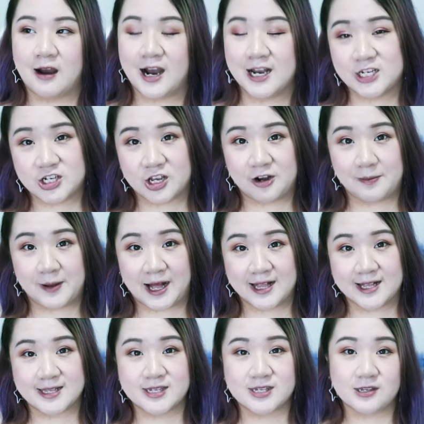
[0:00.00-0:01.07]
eyeshadow
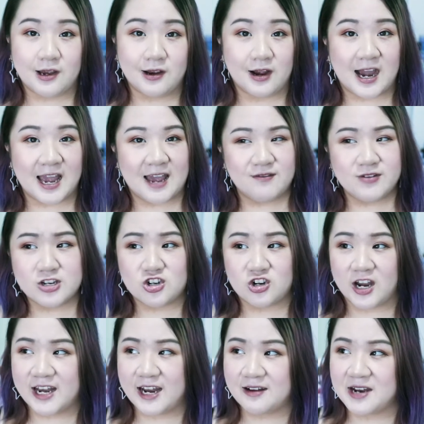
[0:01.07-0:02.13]
palettes, so I haven't
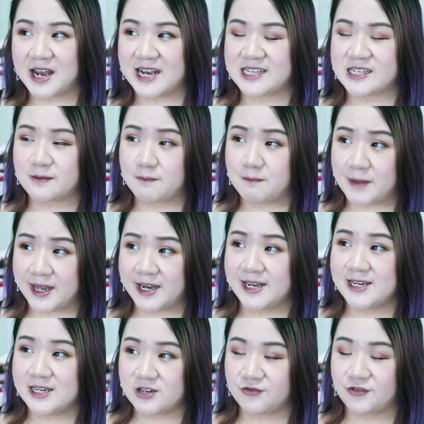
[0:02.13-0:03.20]
tried out as
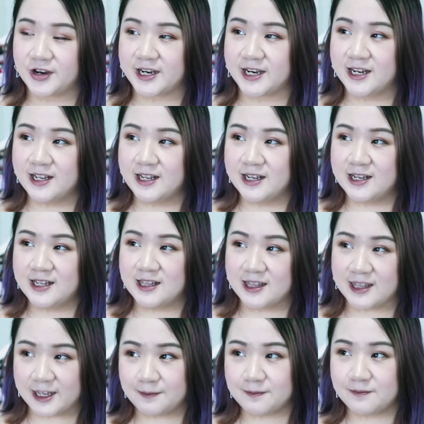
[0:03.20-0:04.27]
many different
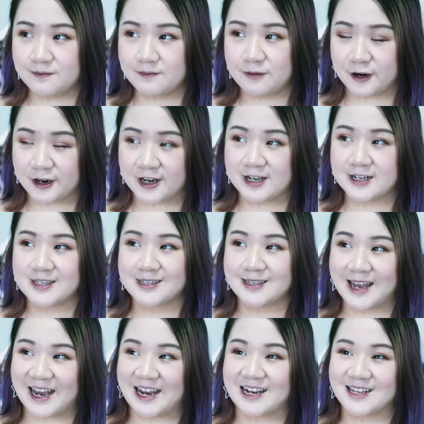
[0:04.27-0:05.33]
lip products
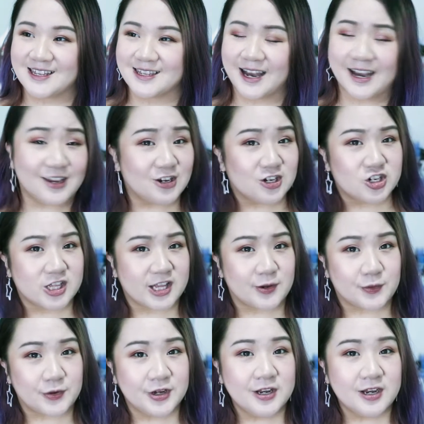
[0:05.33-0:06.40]
as I usually
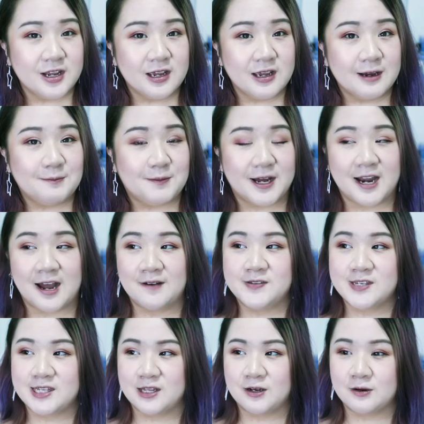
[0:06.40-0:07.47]
would, but I've
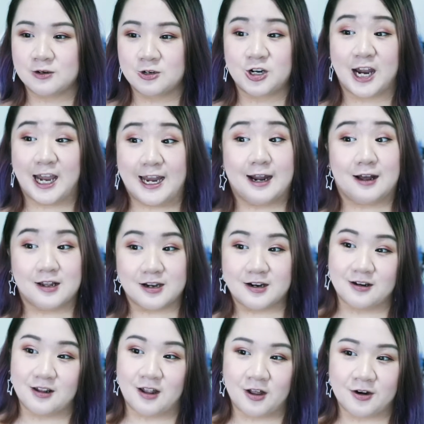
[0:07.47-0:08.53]
still tried out
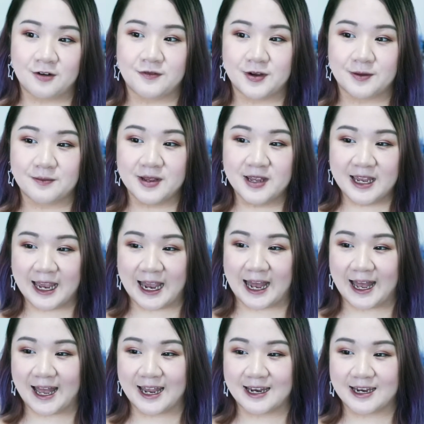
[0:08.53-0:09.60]
a lot of them,
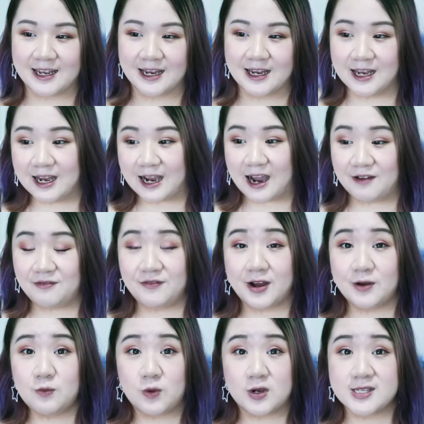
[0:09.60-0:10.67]
and I
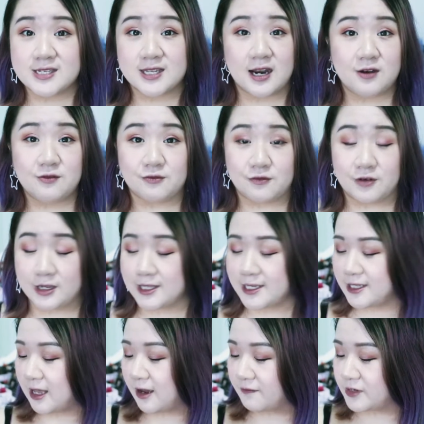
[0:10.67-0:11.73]
found ones that I
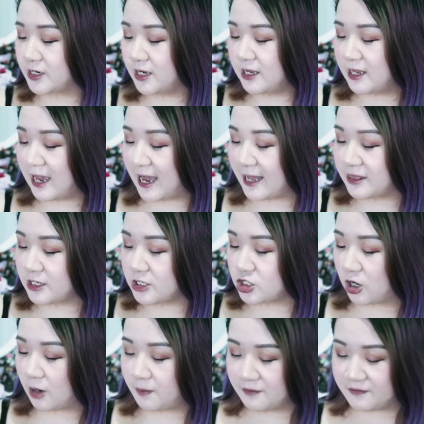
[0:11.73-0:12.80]
really loved. At the
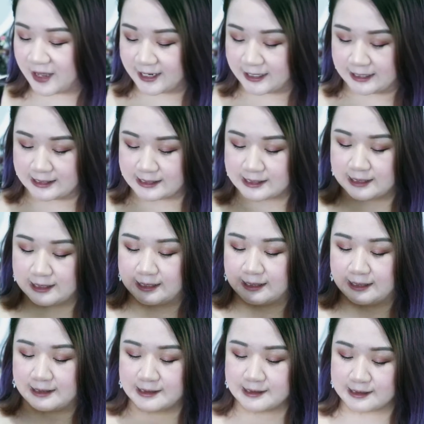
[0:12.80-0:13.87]
top of that list
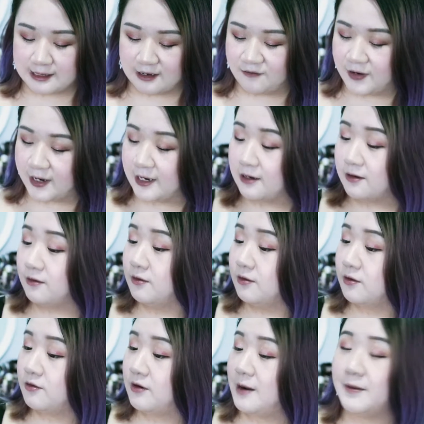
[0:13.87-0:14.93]
is, if I can
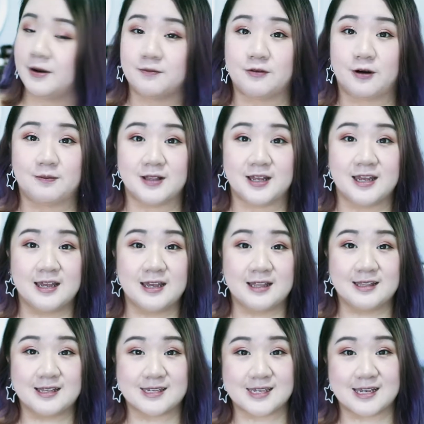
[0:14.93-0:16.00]
grab it properly,
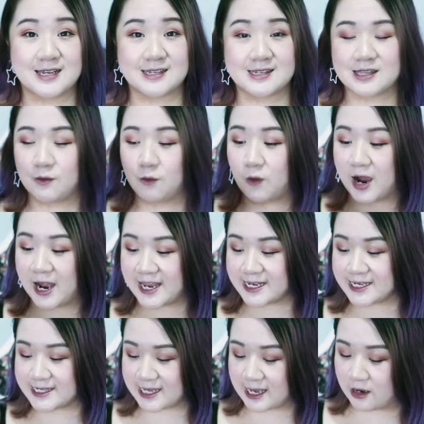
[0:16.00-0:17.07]
this is the
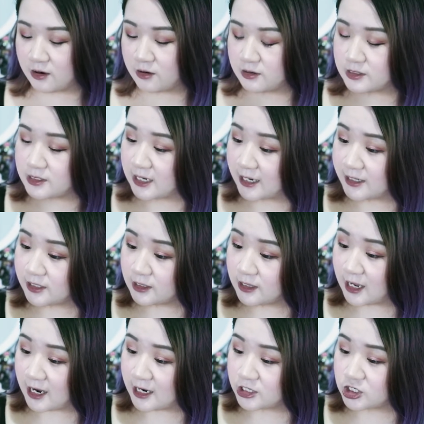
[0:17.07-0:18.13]
YSL
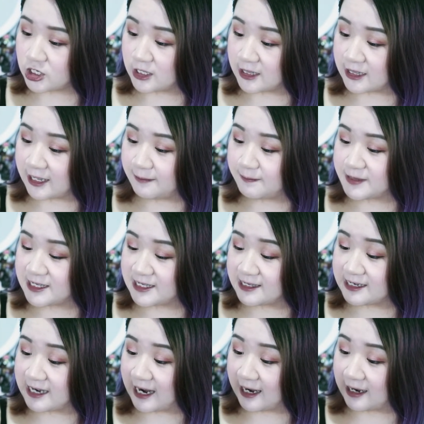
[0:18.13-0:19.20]
Tattooage Lip
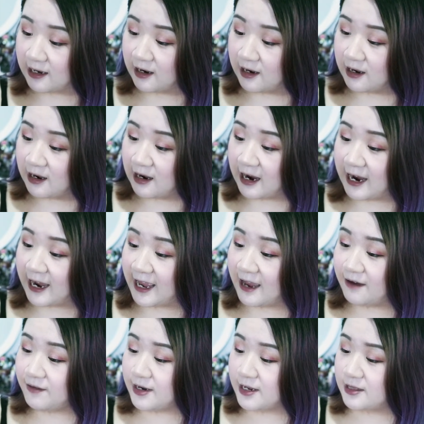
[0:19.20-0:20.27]
Stain. I
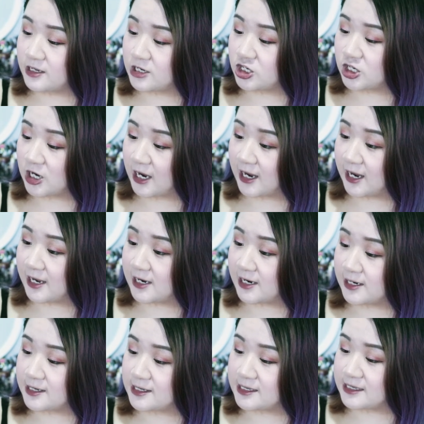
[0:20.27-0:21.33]
have it in the
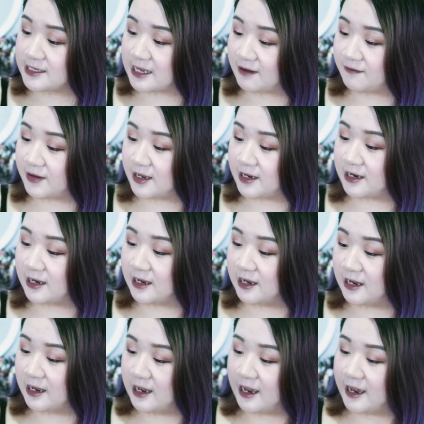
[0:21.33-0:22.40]
shade 7
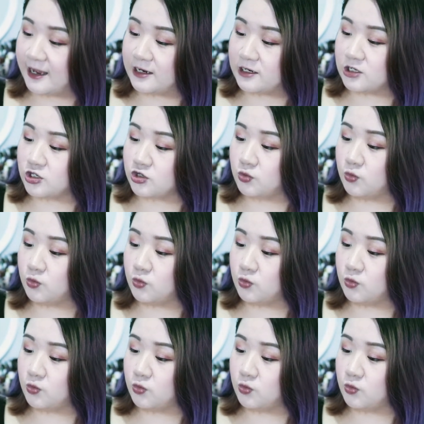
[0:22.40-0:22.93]
and